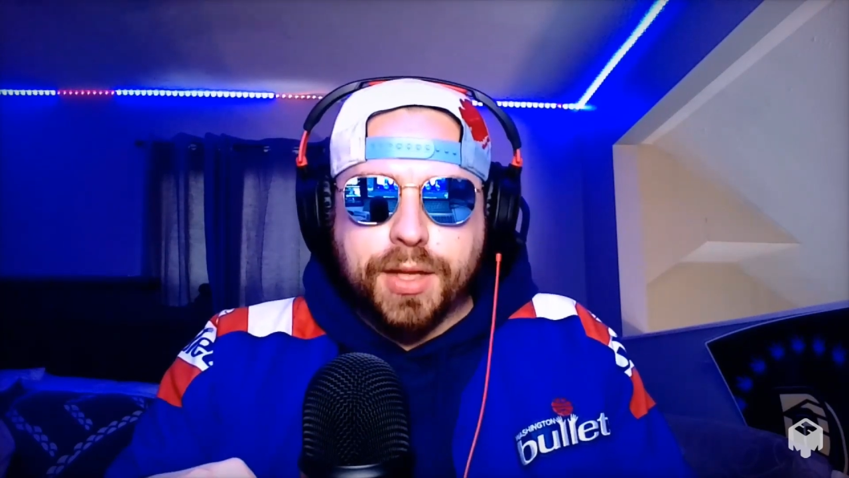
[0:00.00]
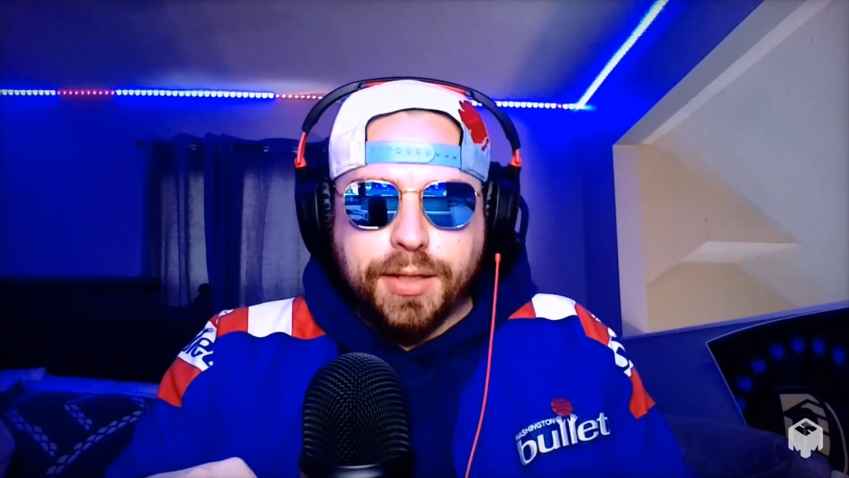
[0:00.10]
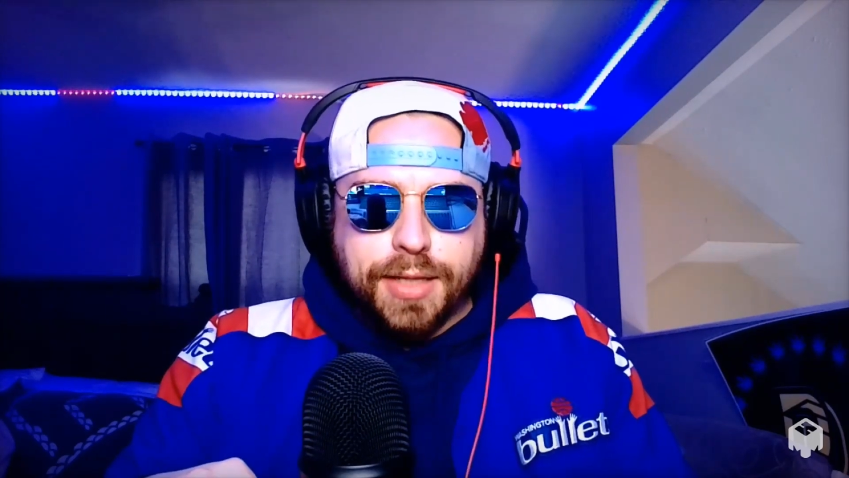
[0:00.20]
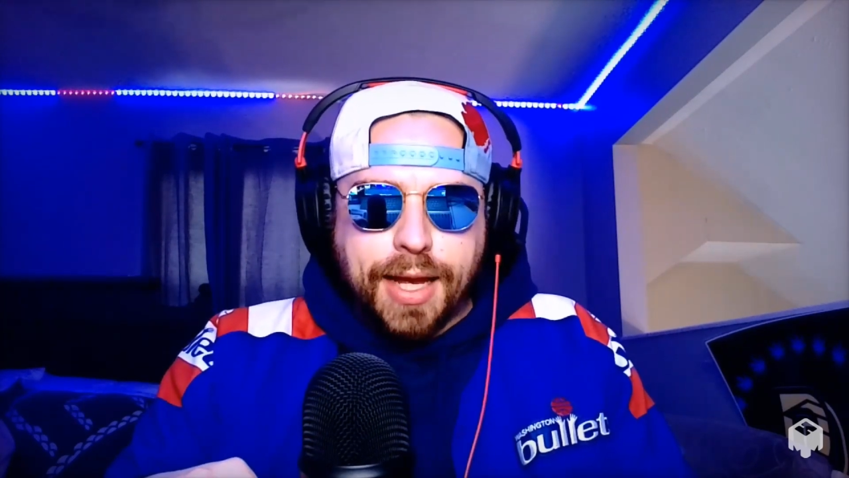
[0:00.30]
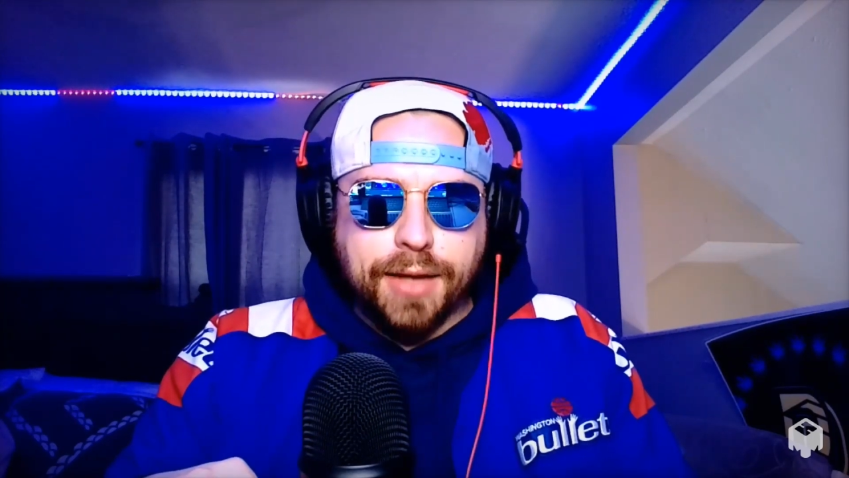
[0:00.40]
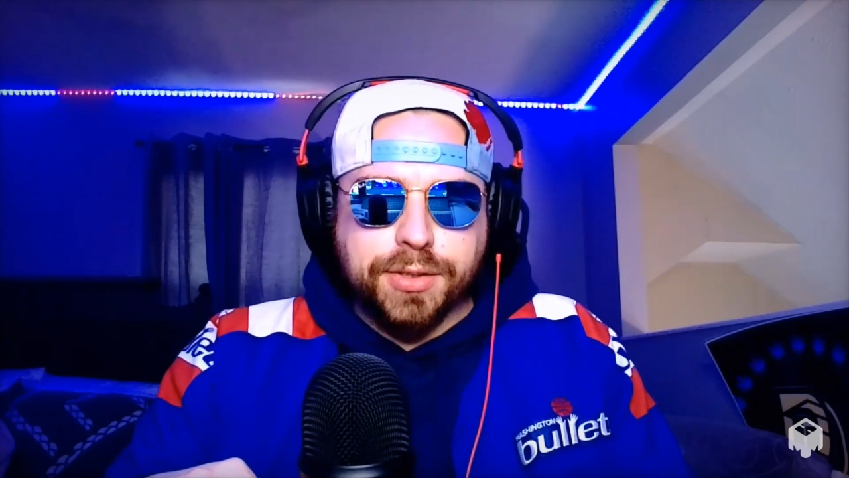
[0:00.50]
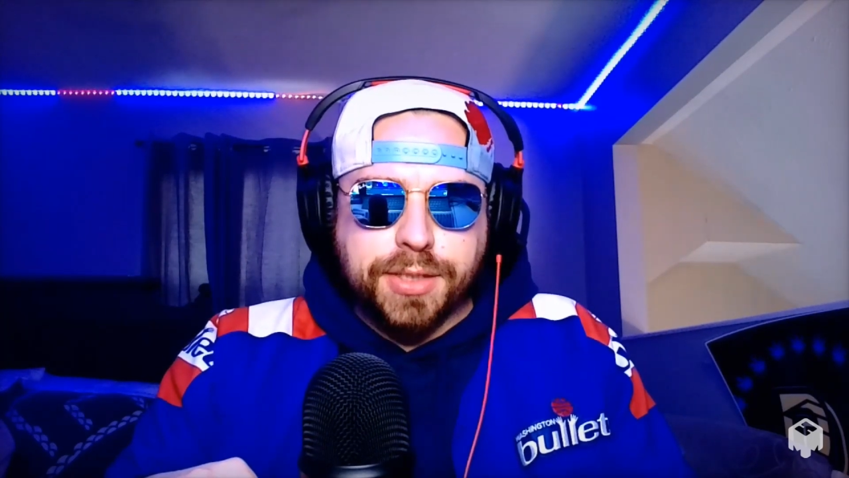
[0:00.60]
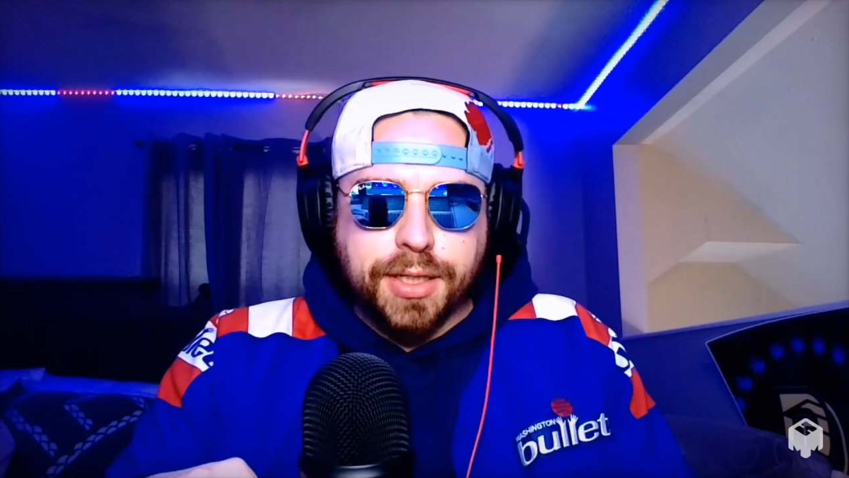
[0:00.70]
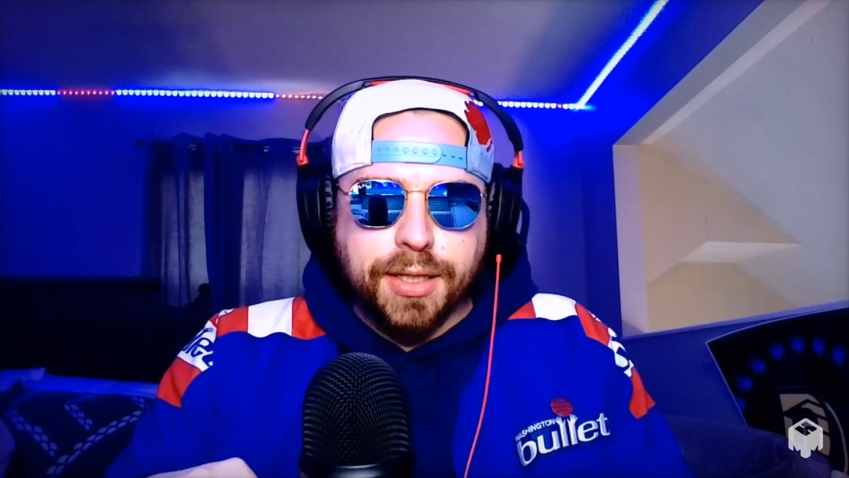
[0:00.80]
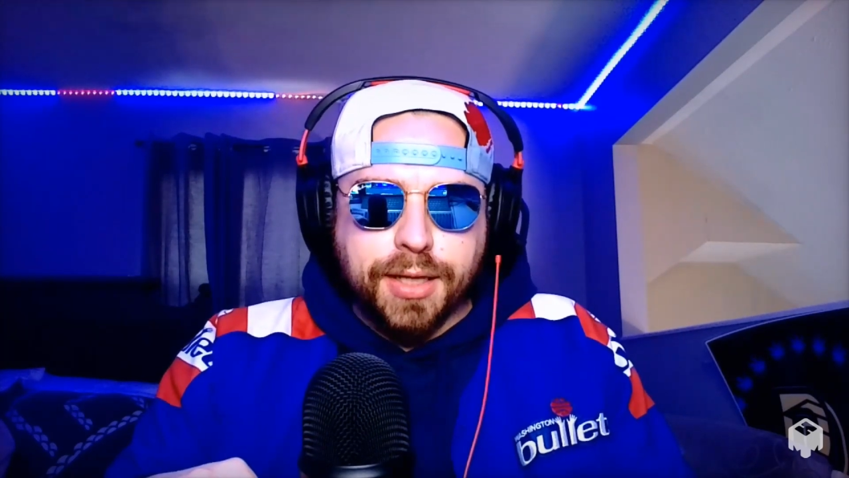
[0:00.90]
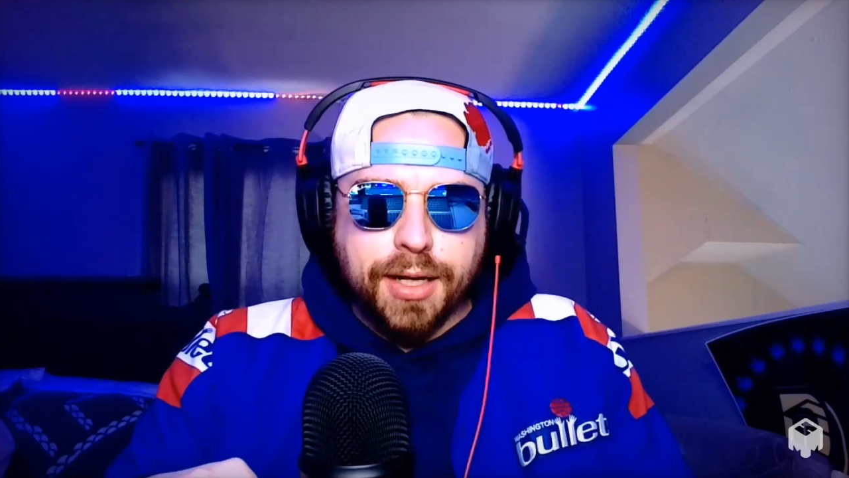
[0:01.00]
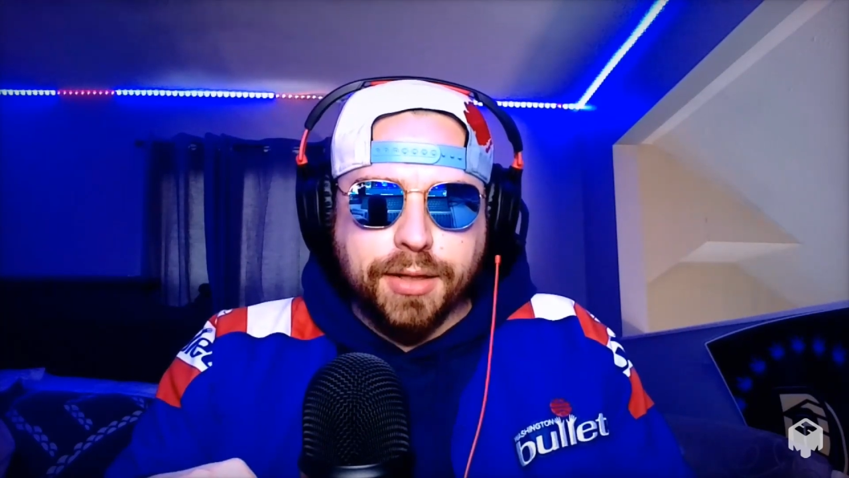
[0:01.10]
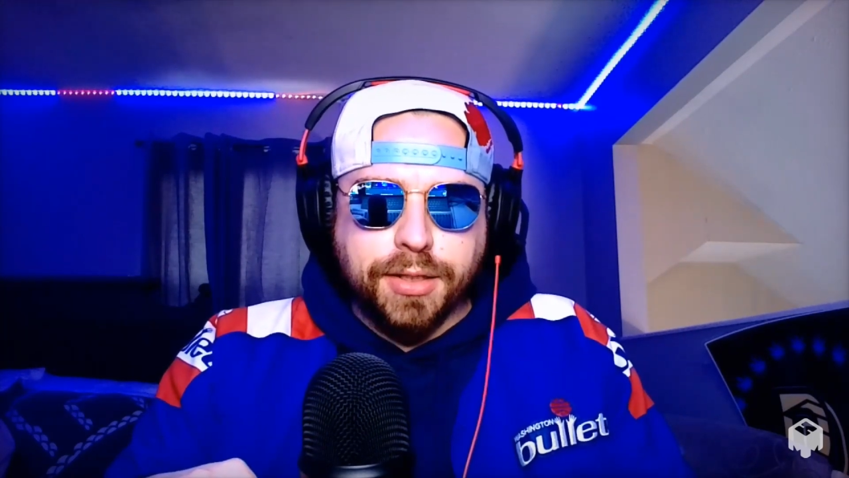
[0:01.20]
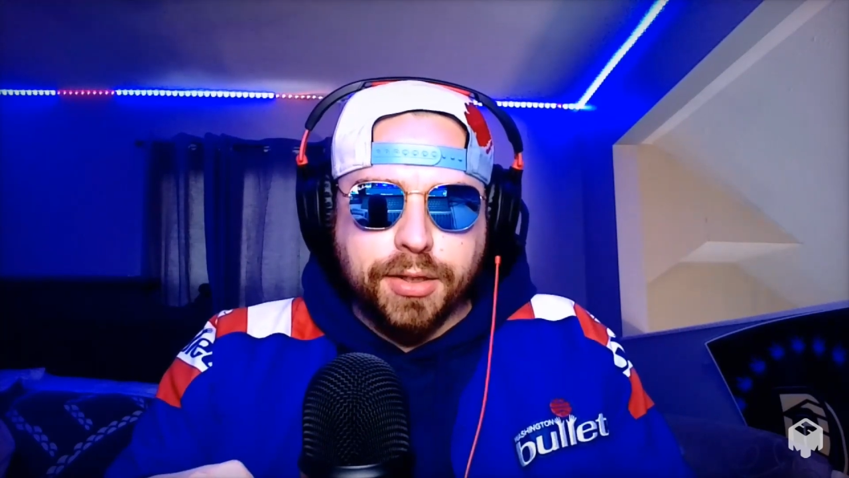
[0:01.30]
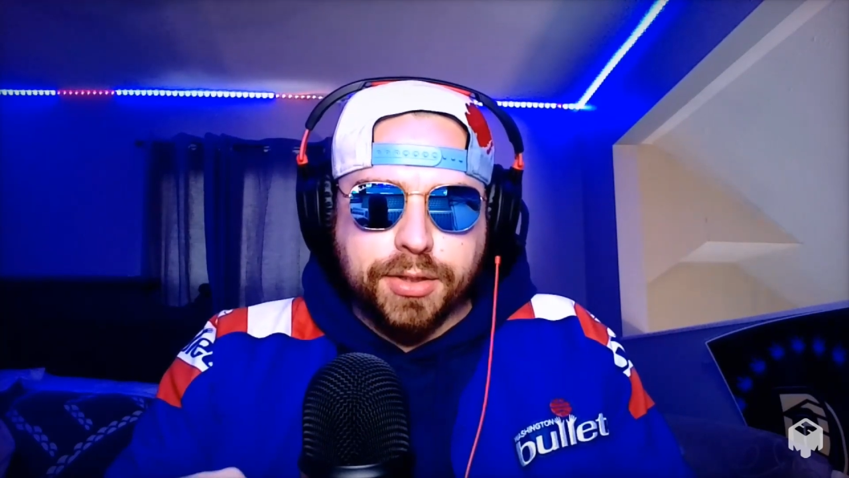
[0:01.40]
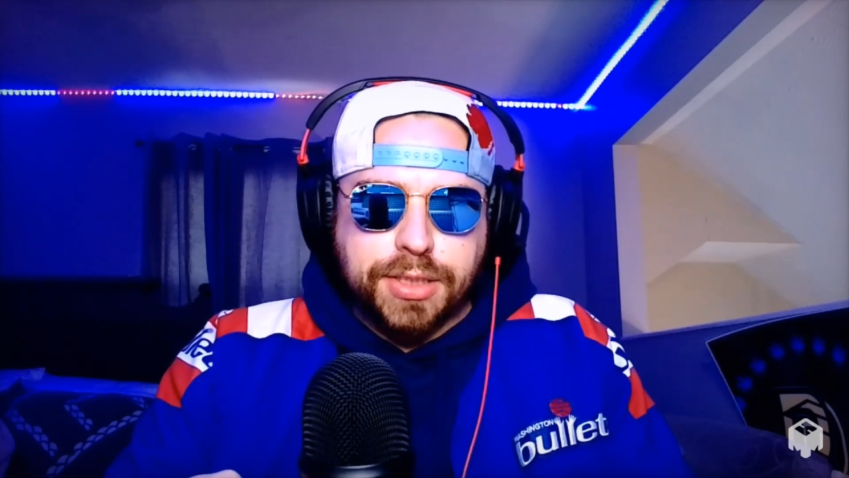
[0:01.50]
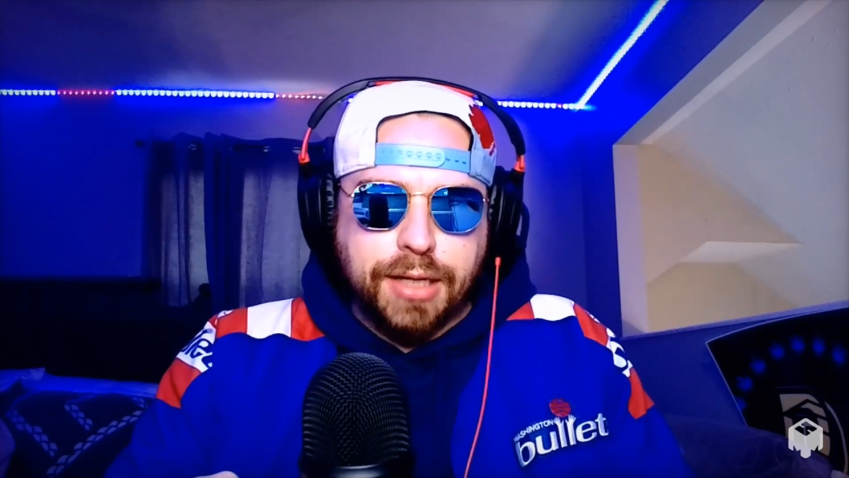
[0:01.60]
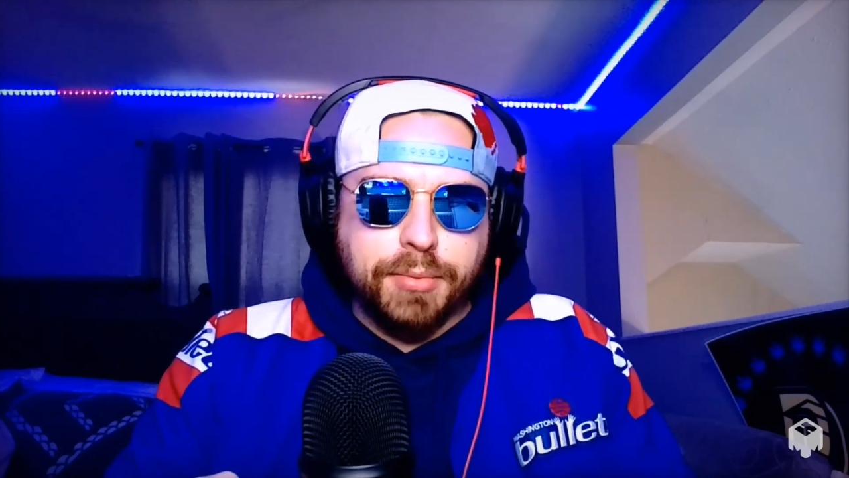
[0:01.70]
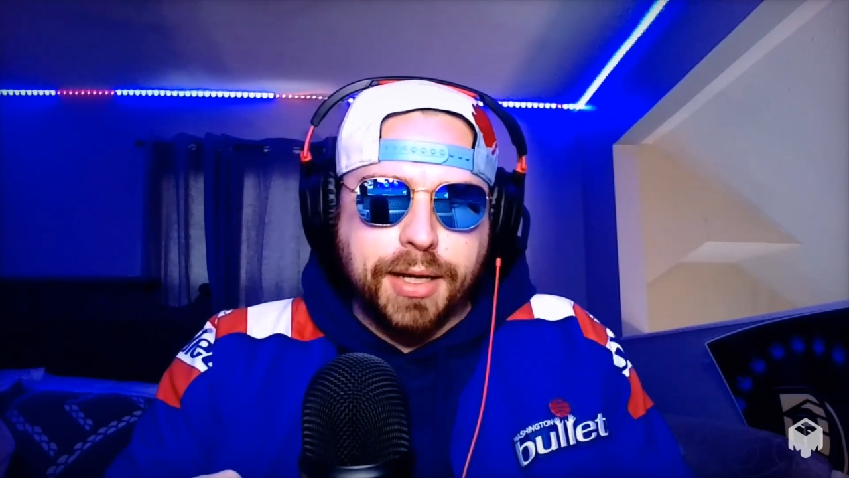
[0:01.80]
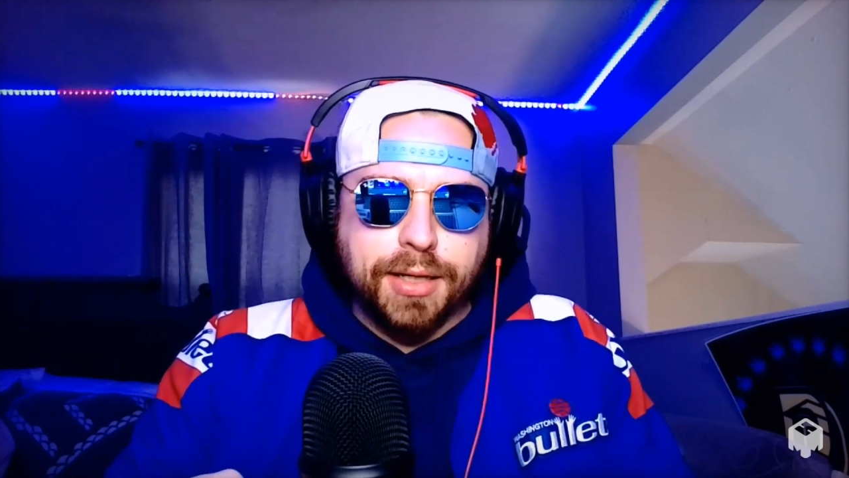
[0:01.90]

Now seeing kind of the dark side behind the